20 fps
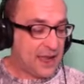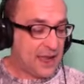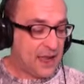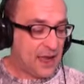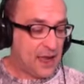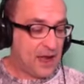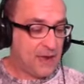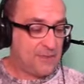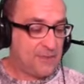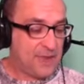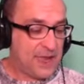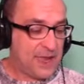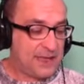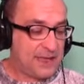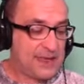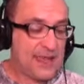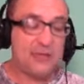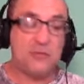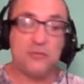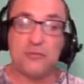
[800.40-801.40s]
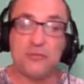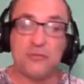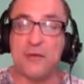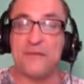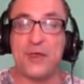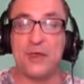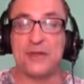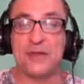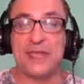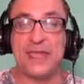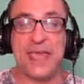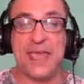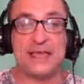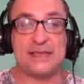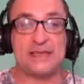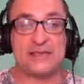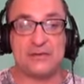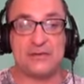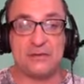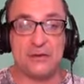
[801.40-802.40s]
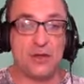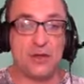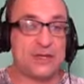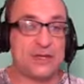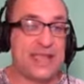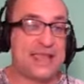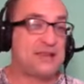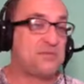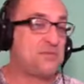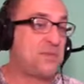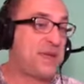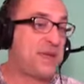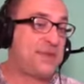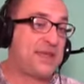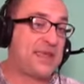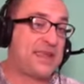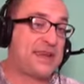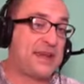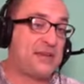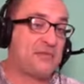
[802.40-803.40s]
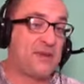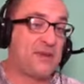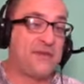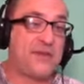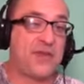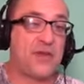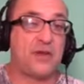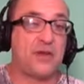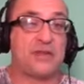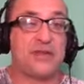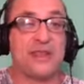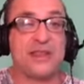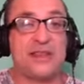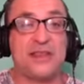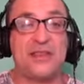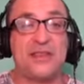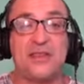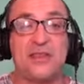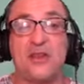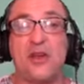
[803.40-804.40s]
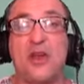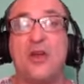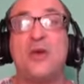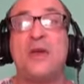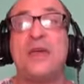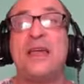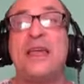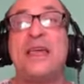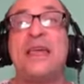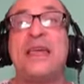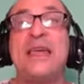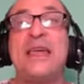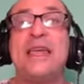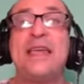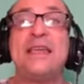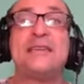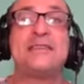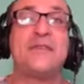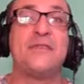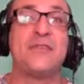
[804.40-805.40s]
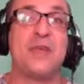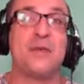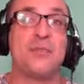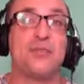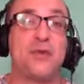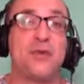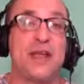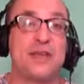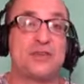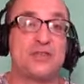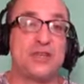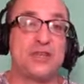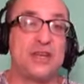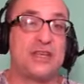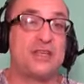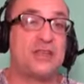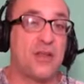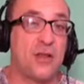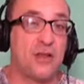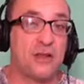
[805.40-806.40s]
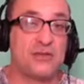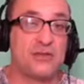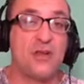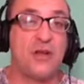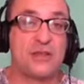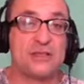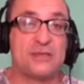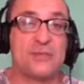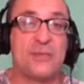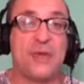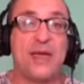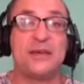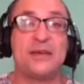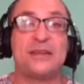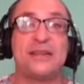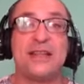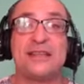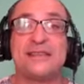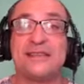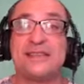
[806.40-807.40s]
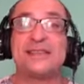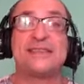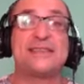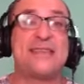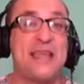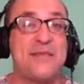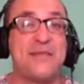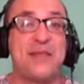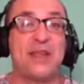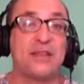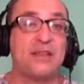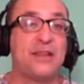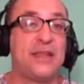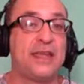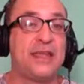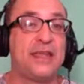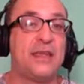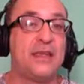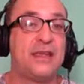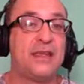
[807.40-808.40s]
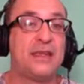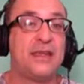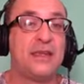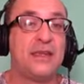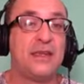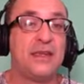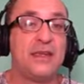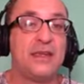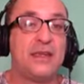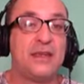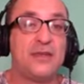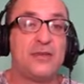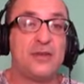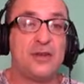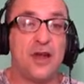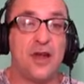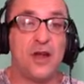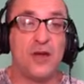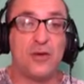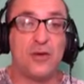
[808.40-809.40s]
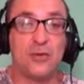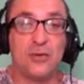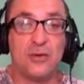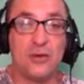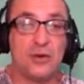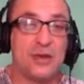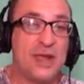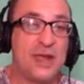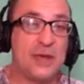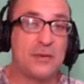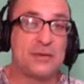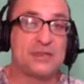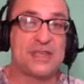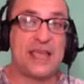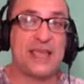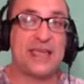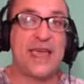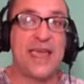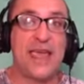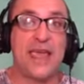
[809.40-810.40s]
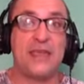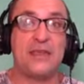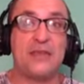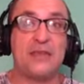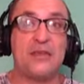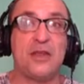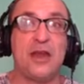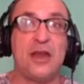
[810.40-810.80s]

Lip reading: And they reviewed the case, looked at it. Maybe they didn't review it. He's of the impression, he talks about it, that systemically, it was like, hey,